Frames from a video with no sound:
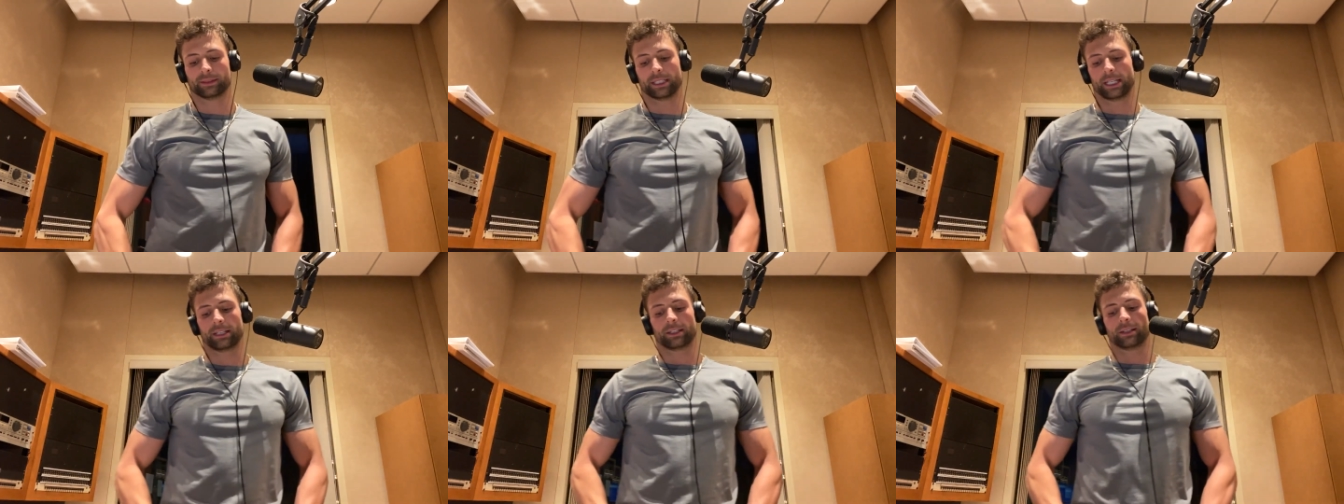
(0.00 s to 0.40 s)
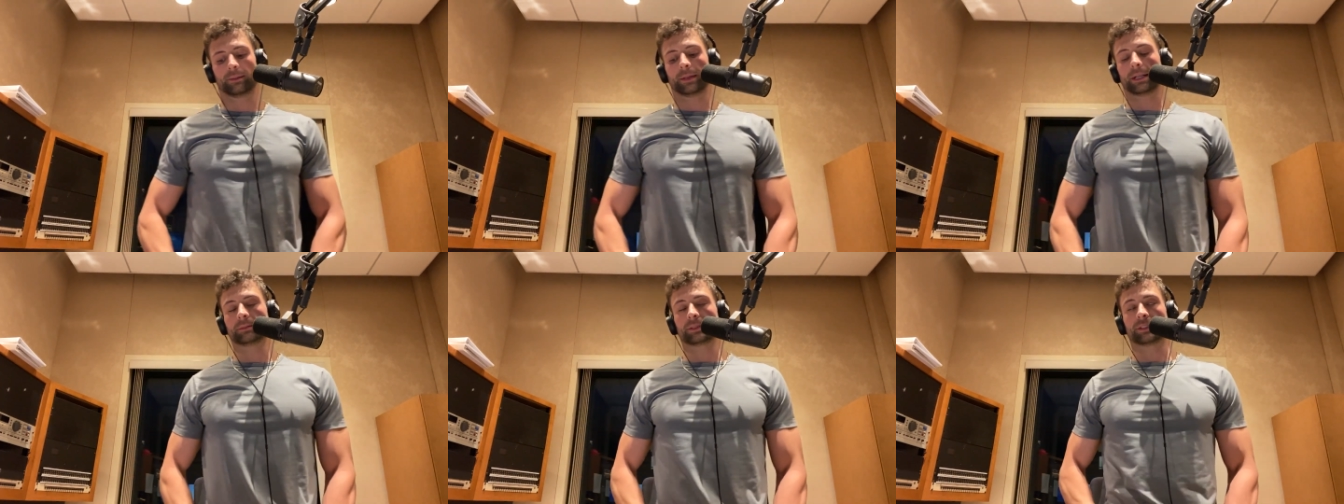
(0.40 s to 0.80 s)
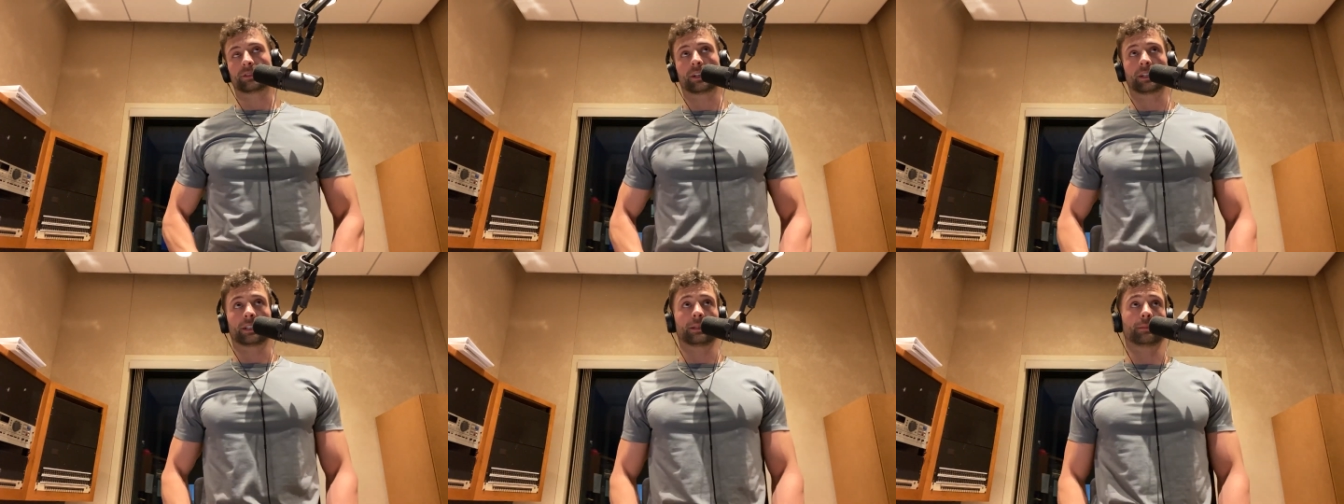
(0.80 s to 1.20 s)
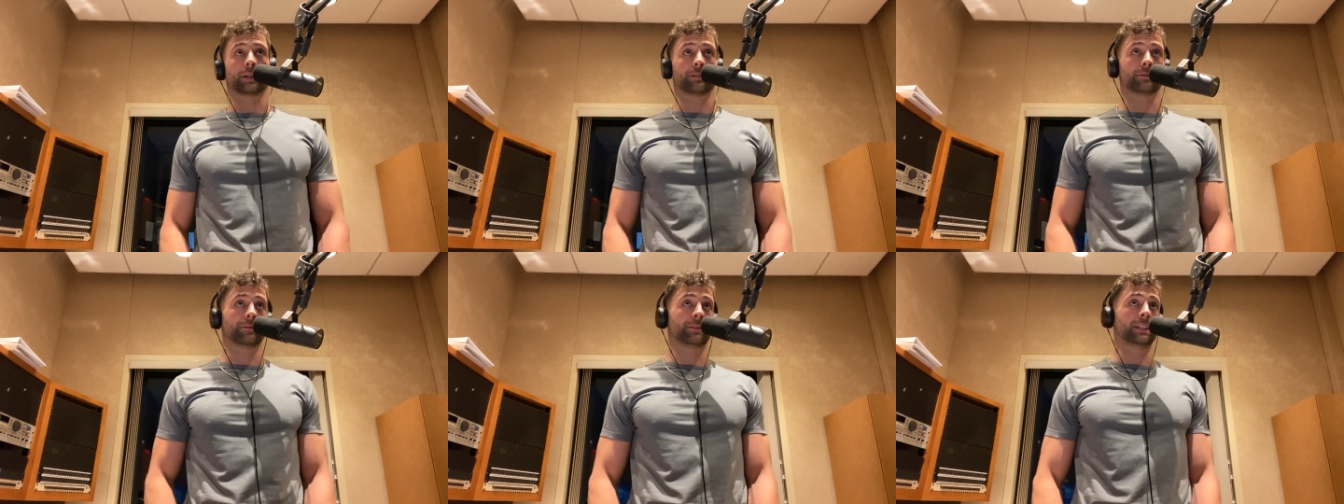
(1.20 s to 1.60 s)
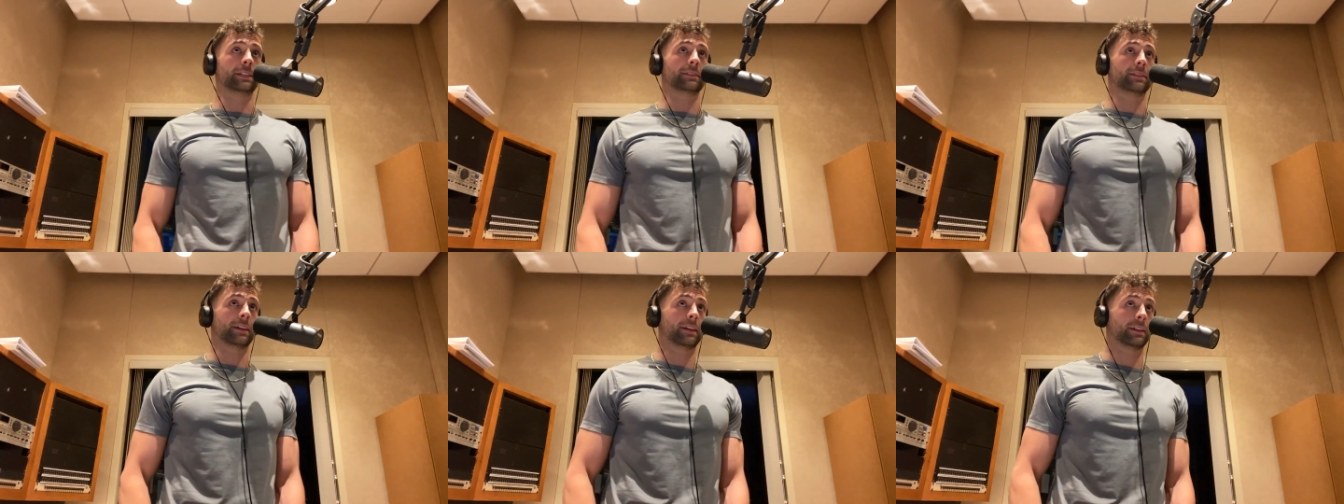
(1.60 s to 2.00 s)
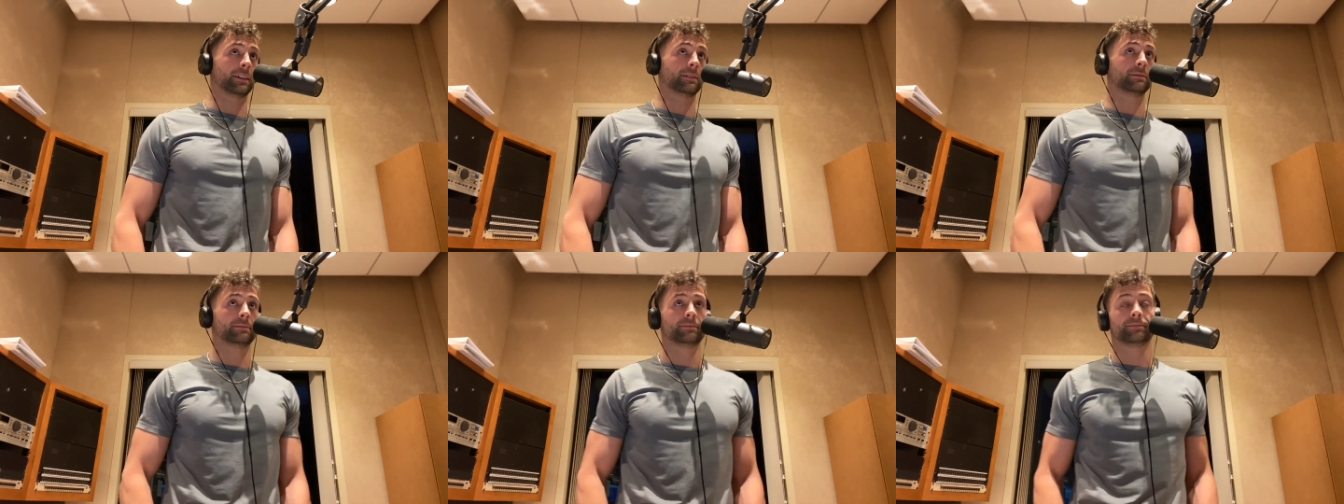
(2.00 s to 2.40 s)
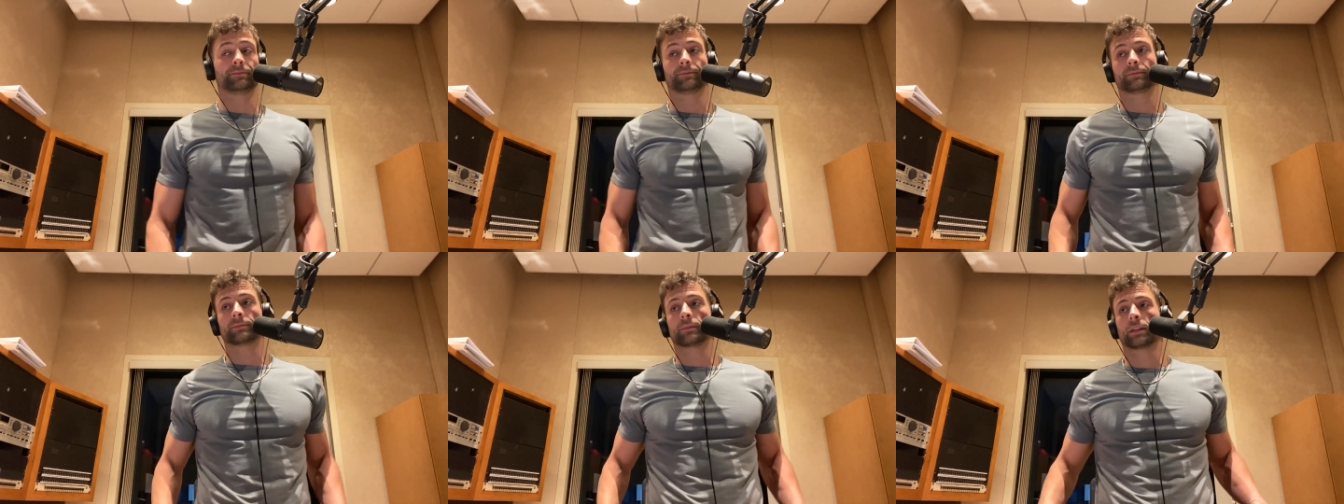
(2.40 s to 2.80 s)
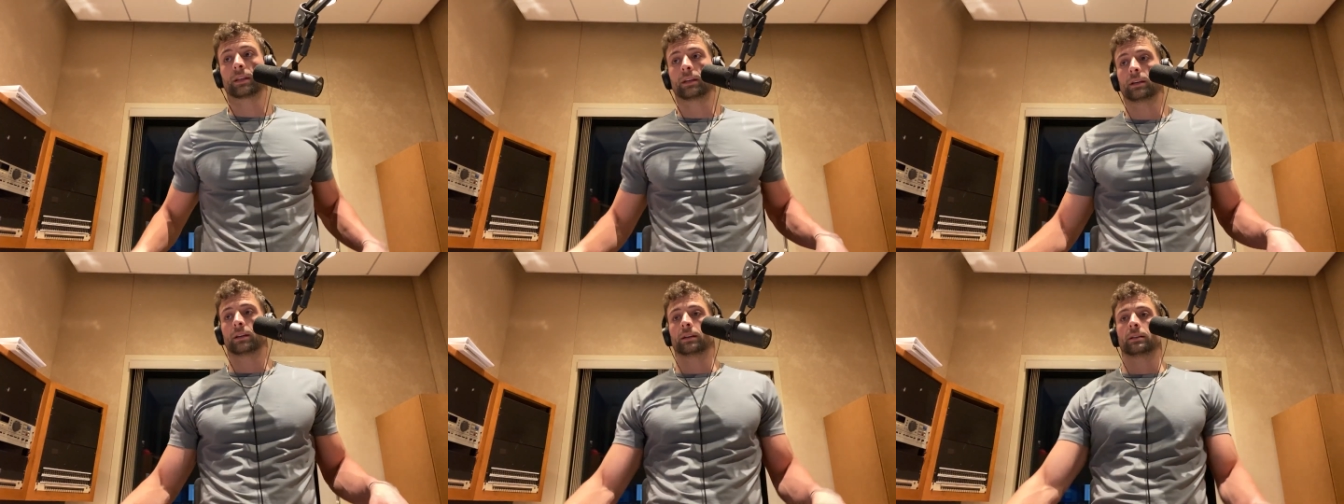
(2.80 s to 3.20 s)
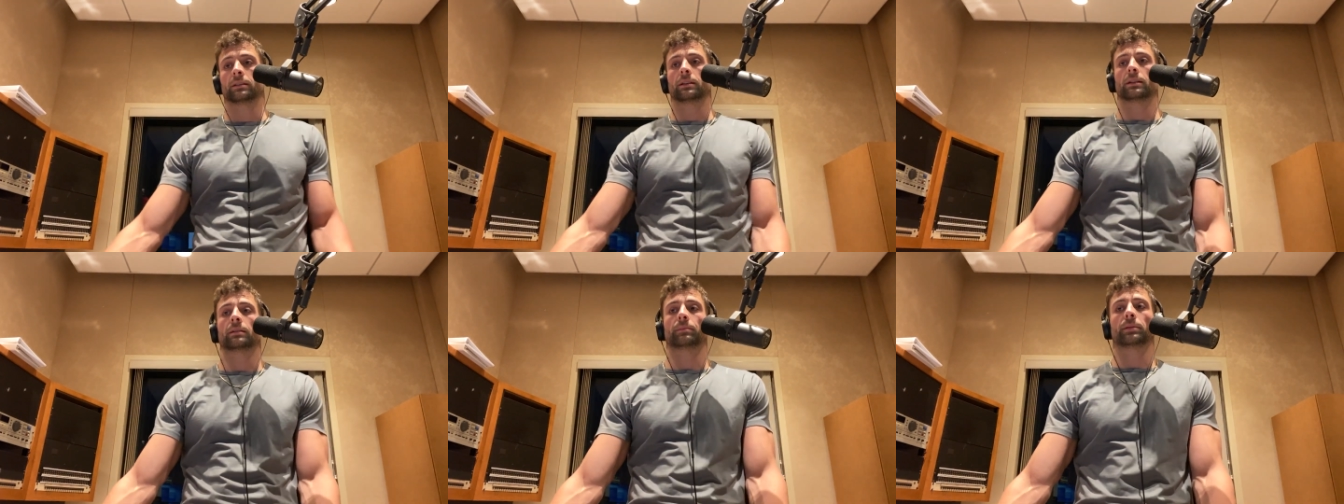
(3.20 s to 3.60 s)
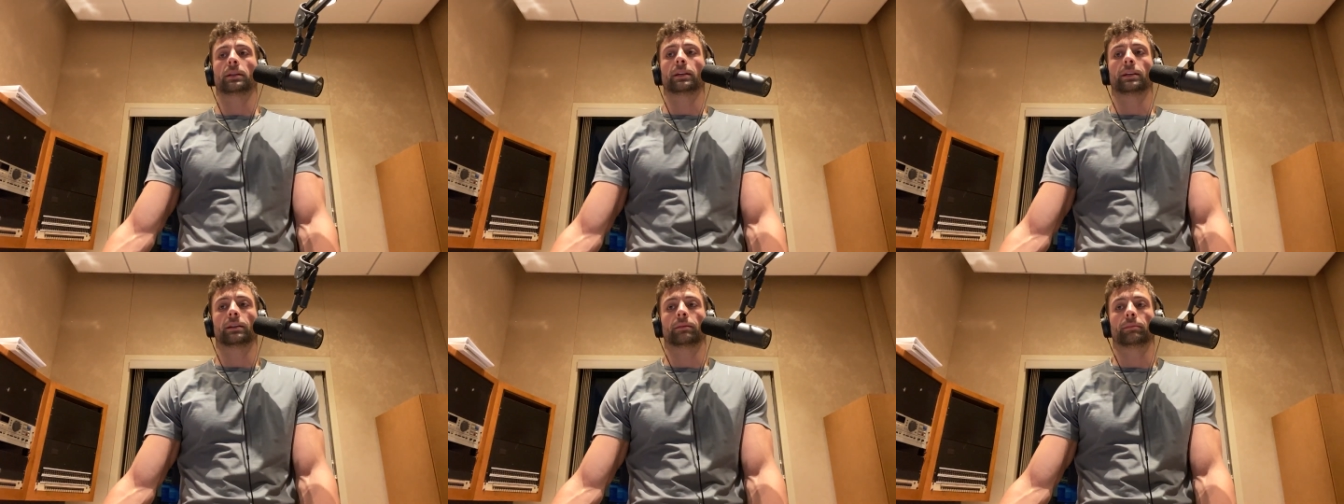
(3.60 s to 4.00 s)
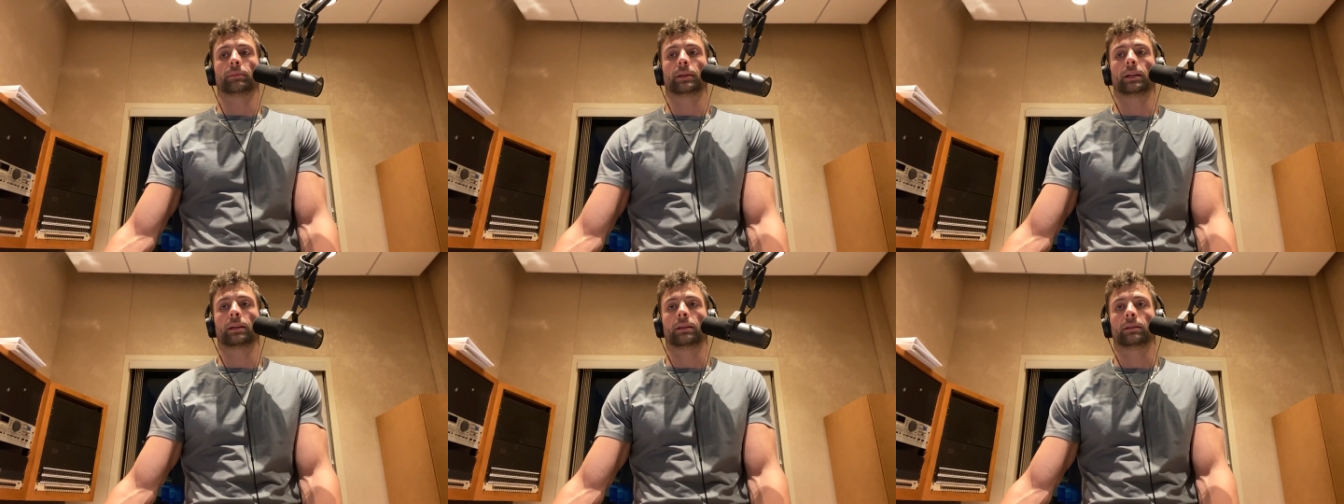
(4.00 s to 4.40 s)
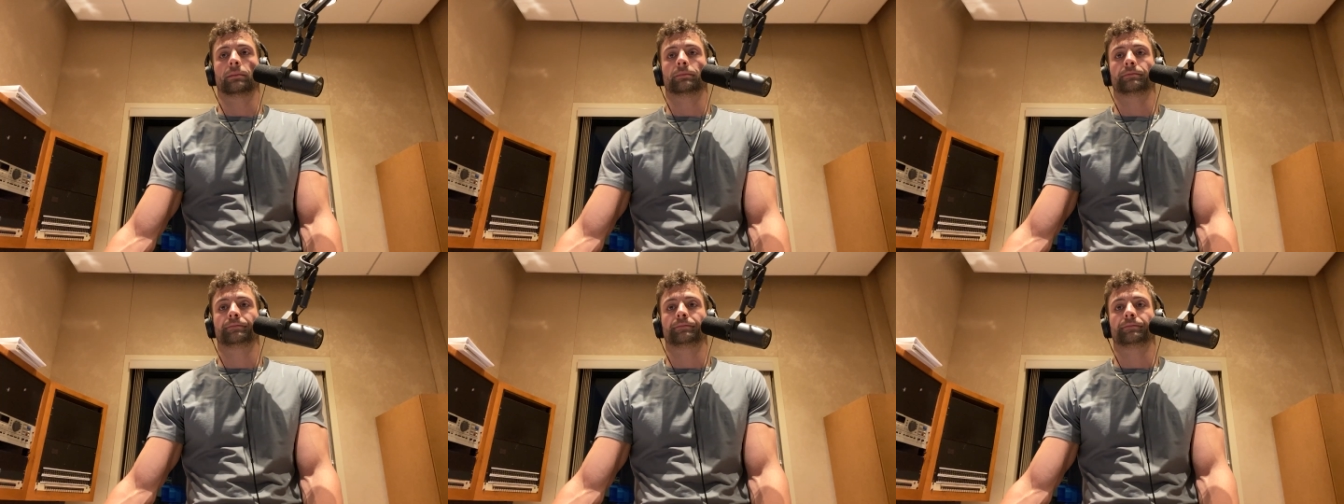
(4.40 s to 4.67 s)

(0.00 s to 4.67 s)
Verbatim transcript: I don't know, man. I'm just trying to get my feet tan. Let a player be.